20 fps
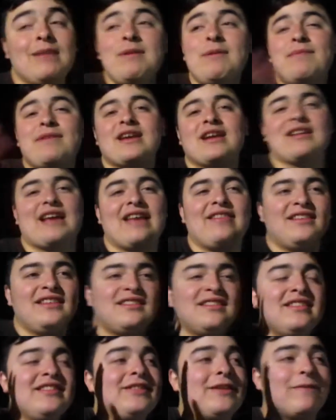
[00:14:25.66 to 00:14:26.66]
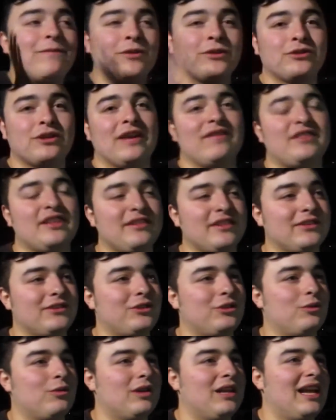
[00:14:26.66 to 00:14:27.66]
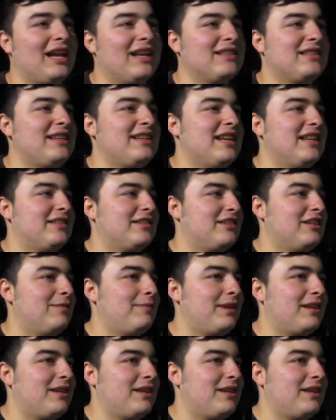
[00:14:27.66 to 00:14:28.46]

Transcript: Let me be honest, this isn't the first girl I've done this to where like I say nice stuff,